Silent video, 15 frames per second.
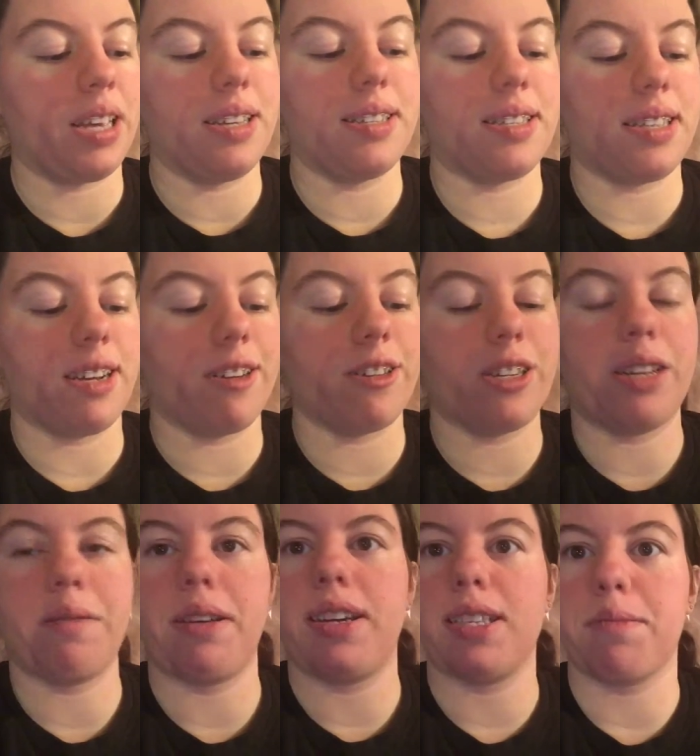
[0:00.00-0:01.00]
Sarah
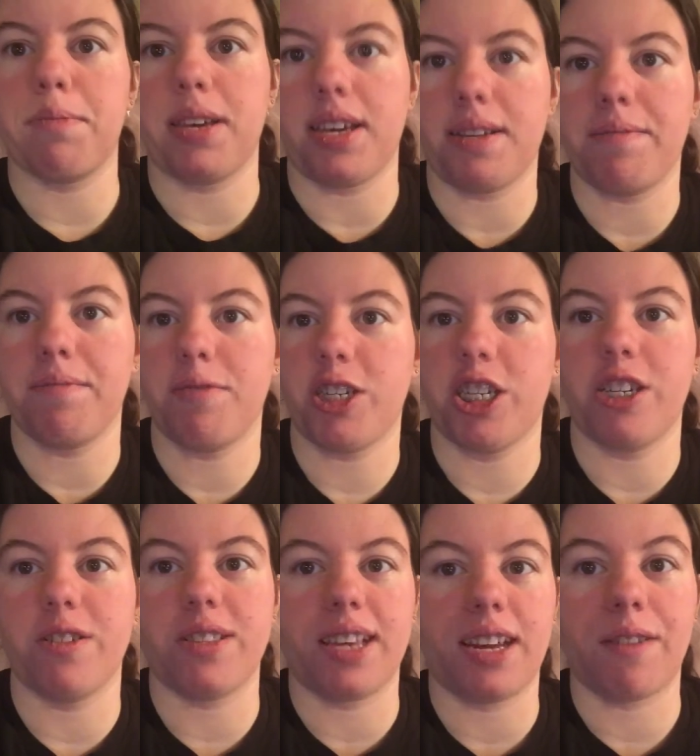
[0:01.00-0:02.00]
Jane has man, she
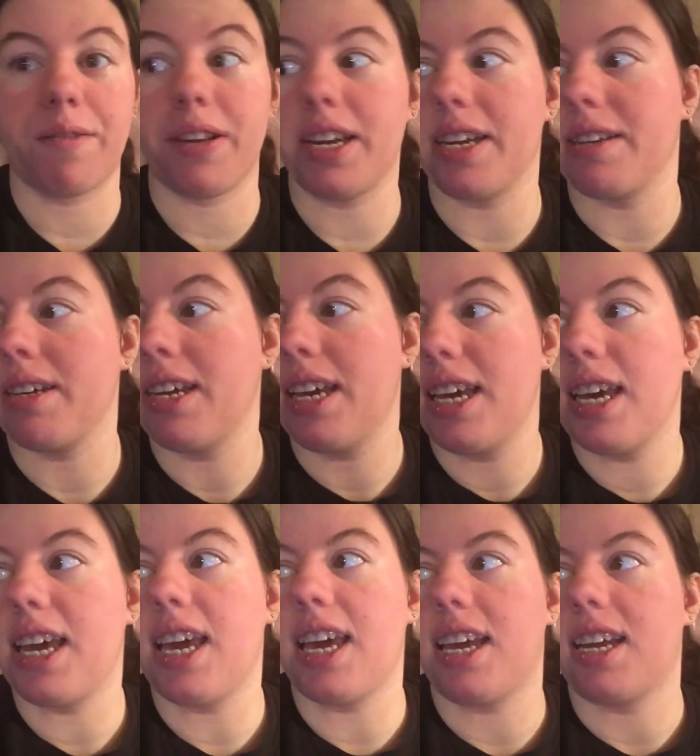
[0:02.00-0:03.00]
knows how to write,
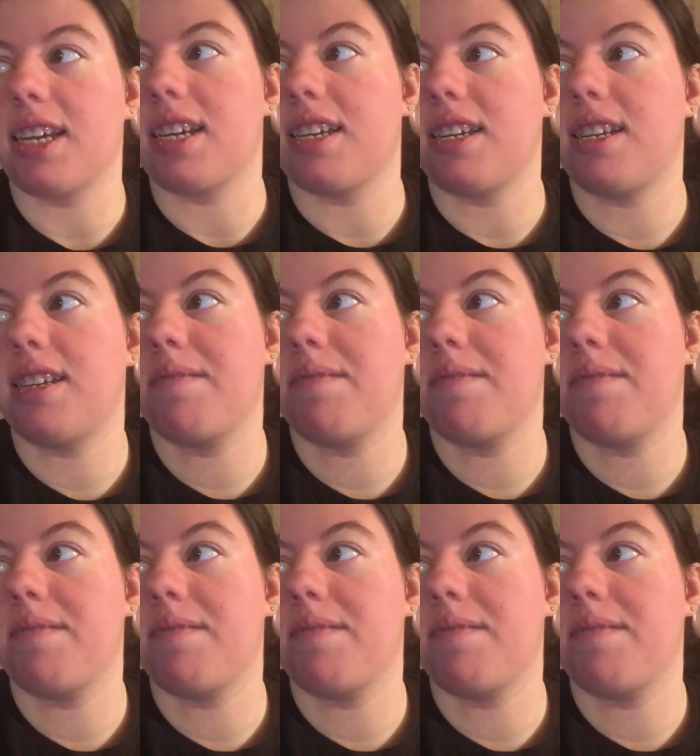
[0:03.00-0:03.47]
and I can,